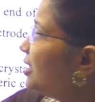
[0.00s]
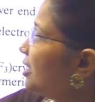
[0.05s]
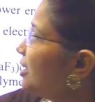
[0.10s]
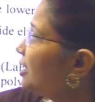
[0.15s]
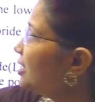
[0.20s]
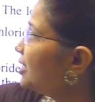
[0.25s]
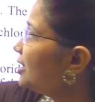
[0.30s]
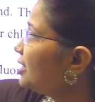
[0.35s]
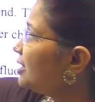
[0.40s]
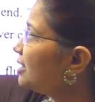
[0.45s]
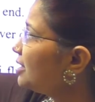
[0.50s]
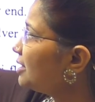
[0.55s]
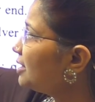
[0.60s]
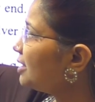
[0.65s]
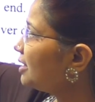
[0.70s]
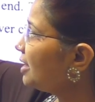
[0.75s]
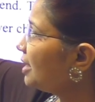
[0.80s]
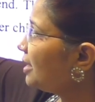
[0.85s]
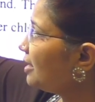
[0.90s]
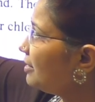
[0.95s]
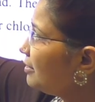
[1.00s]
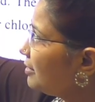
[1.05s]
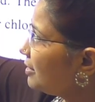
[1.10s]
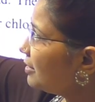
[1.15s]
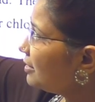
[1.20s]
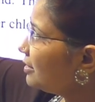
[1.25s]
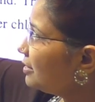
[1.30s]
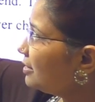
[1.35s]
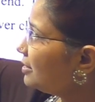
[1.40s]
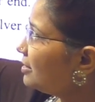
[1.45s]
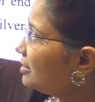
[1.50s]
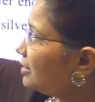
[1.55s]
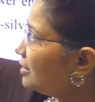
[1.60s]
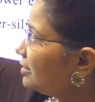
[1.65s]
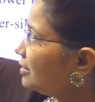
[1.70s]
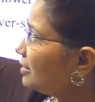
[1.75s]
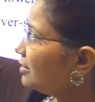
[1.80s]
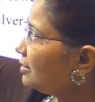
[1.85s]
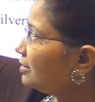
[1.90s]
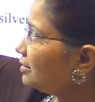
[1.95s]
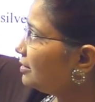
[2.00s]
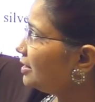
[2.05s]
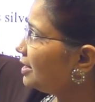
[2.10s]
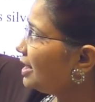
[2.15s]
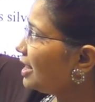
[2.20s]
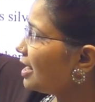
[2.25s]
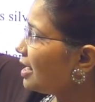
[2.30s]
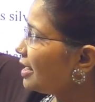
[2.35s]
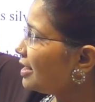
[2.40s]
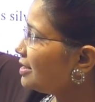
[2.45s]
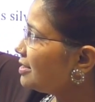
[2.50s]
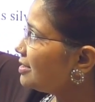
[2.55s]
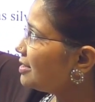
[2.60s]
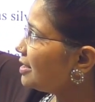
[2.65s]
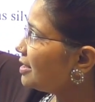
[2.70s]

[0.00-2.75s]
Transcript: Here three ions